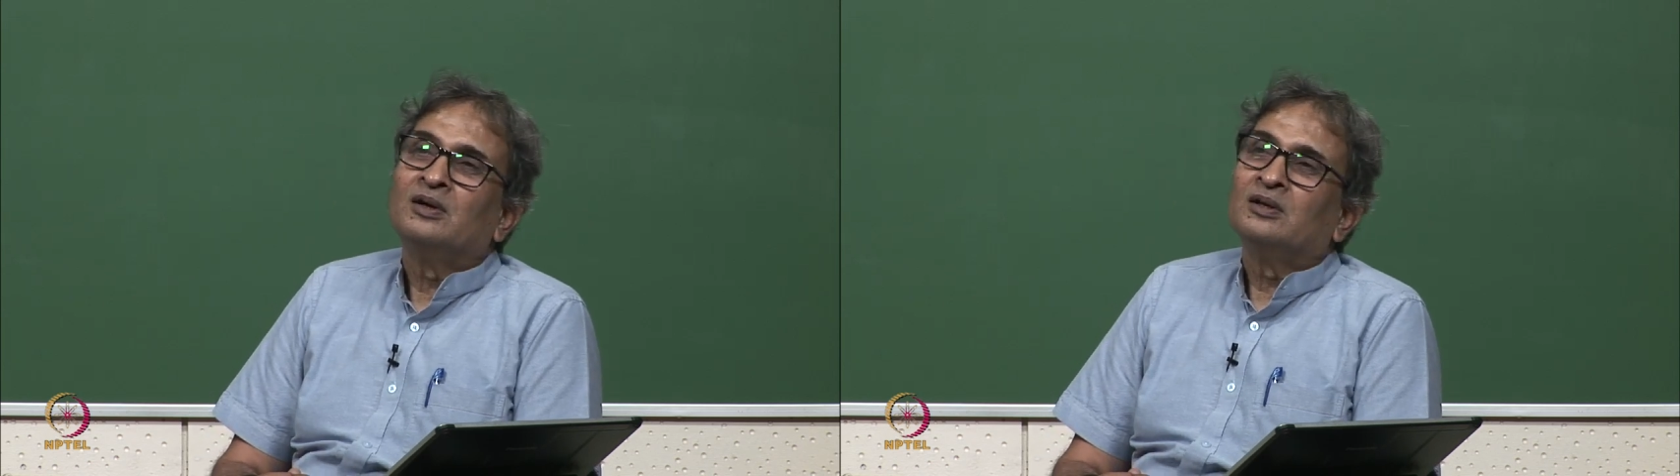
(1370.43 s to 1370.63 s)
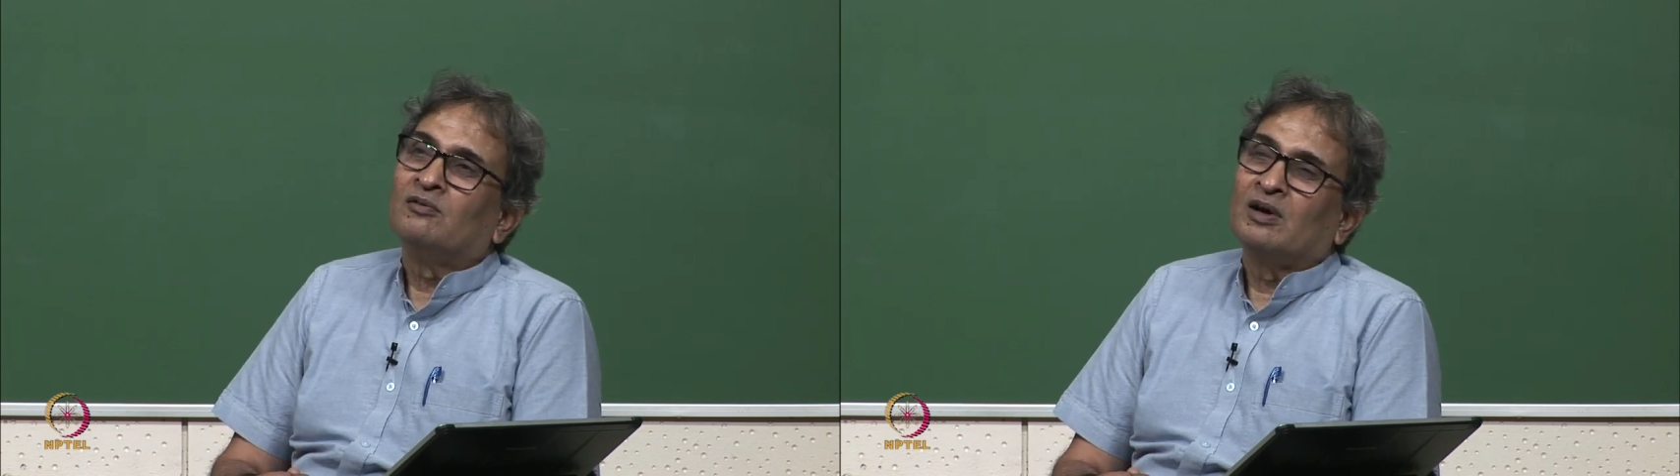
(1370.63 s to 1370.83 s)

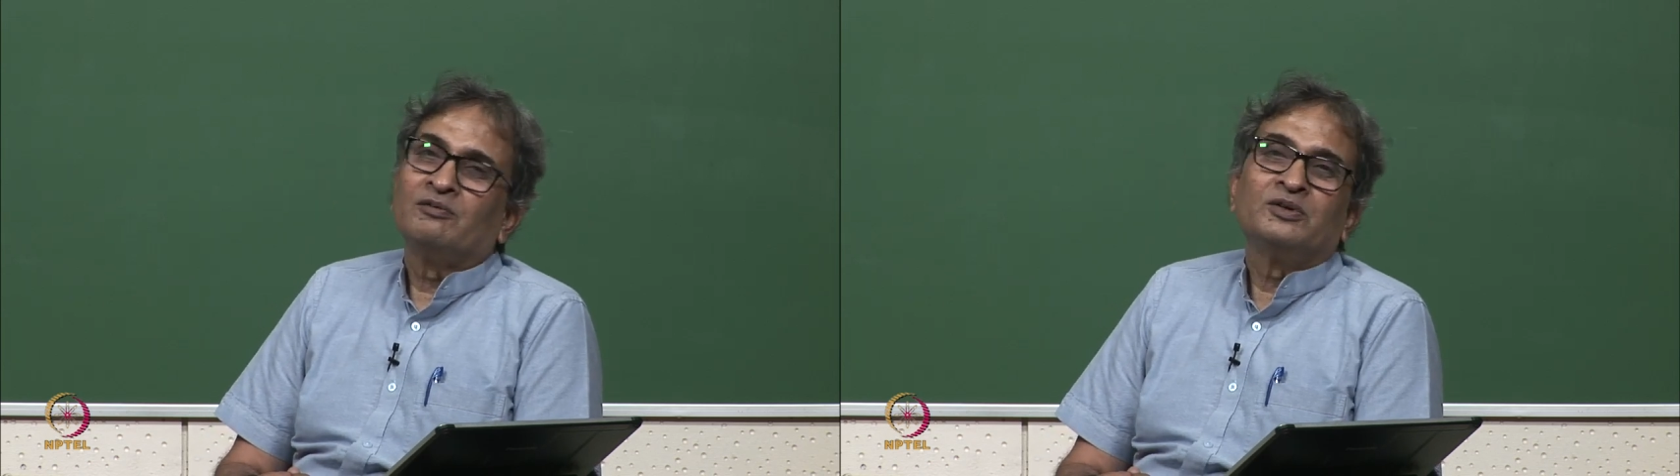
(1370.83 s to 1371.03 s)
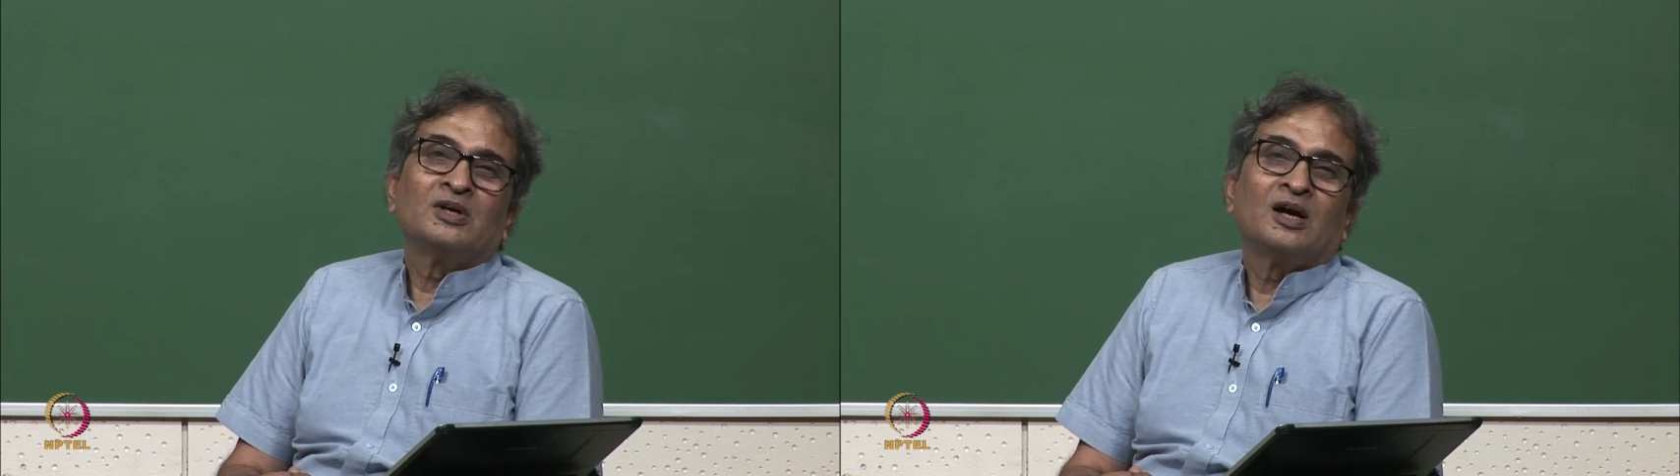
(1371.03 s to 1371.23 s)
the one
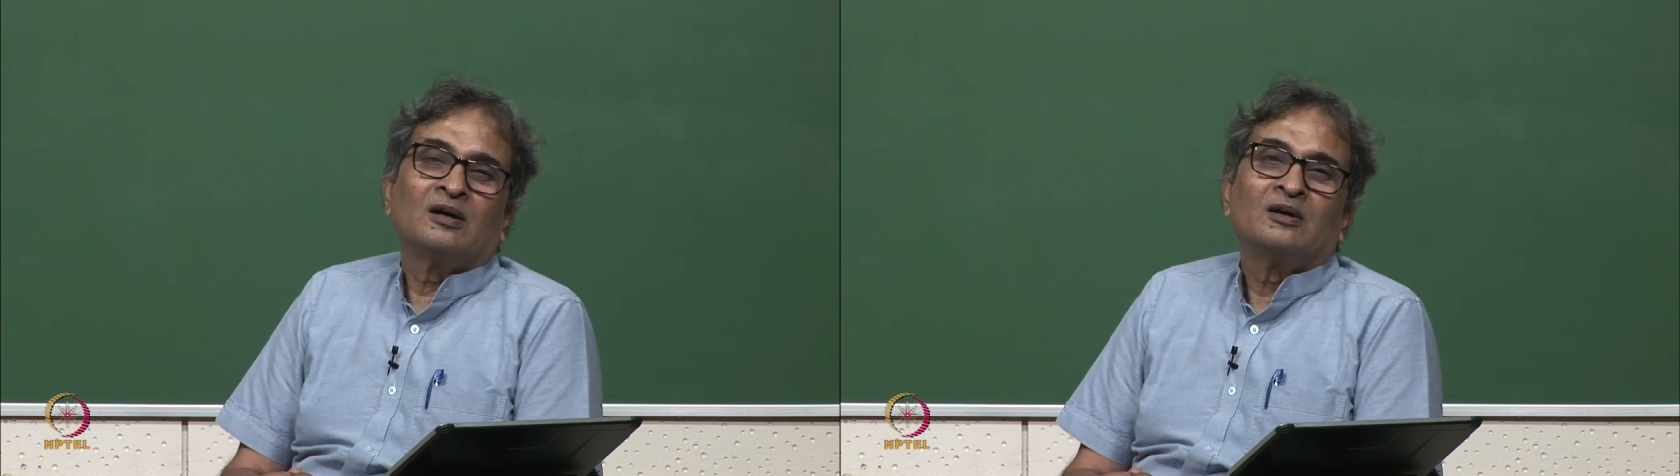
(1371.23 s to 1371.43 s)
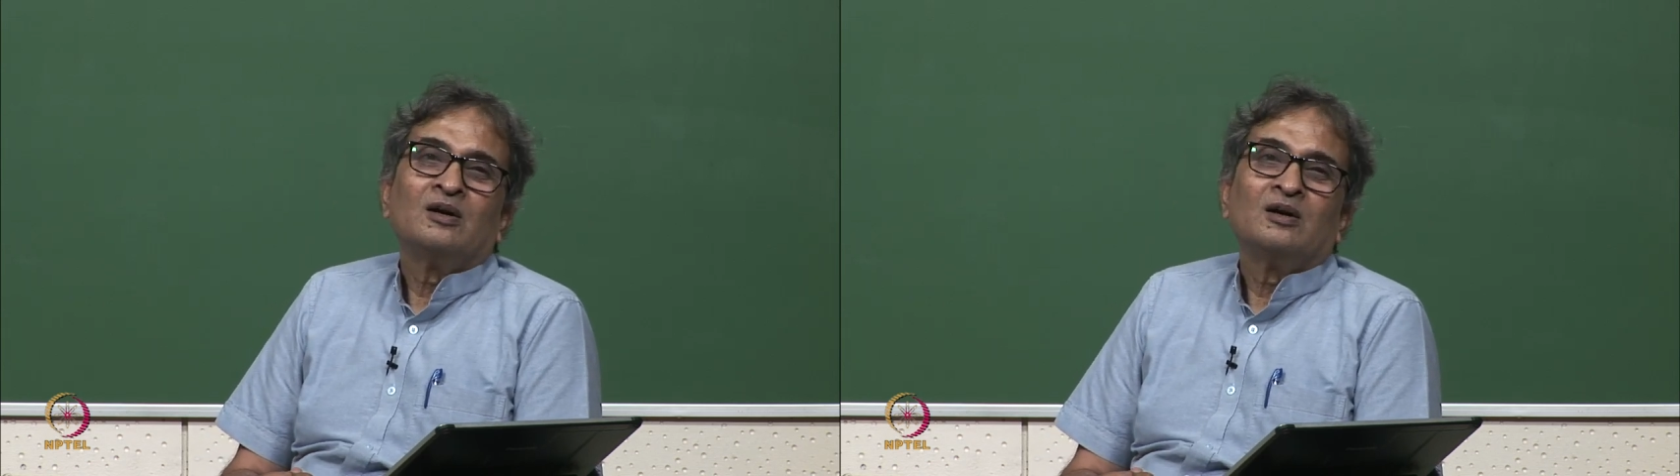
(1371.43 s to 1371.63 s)
which
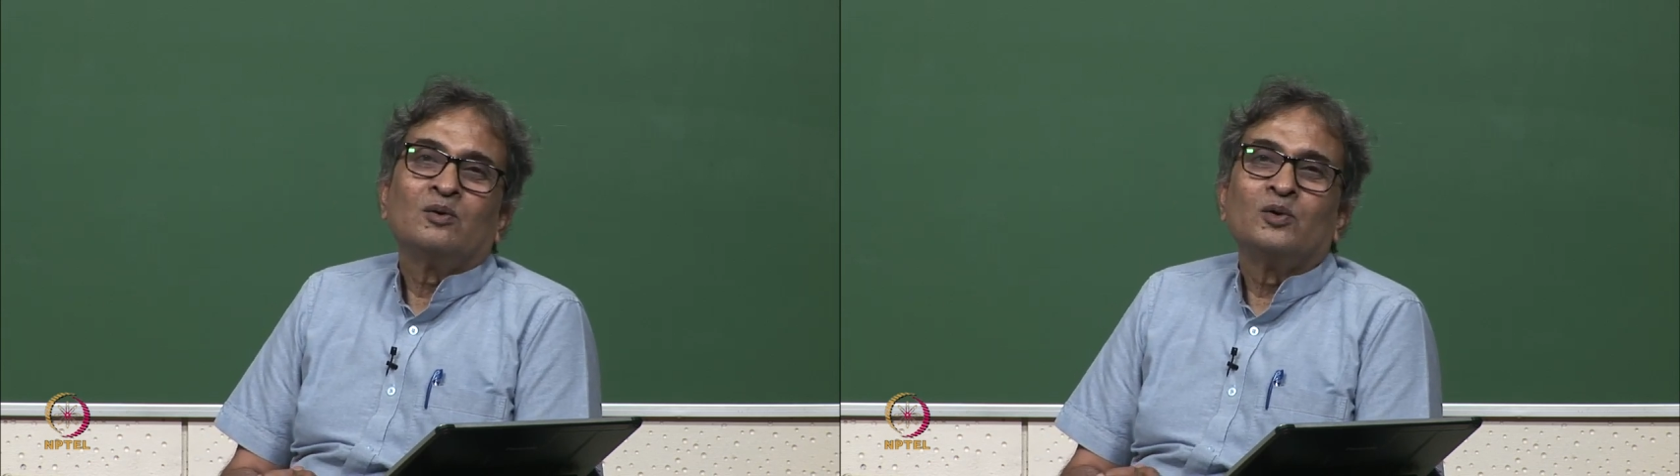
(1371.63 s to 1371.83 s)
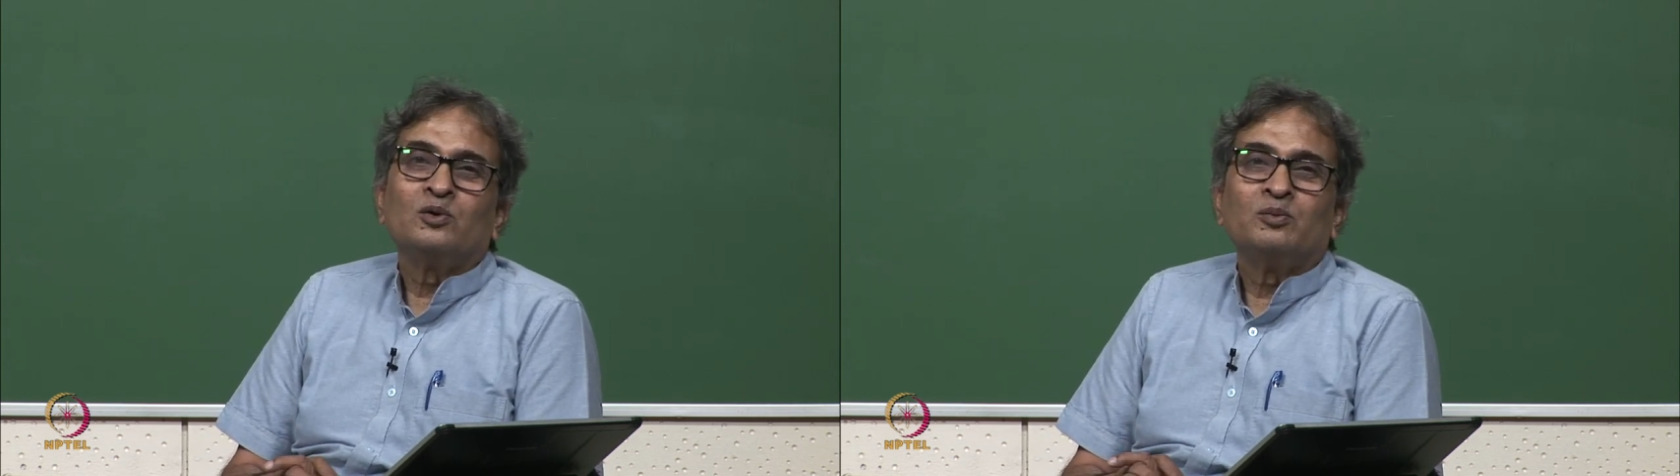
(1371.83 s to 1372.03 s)
are going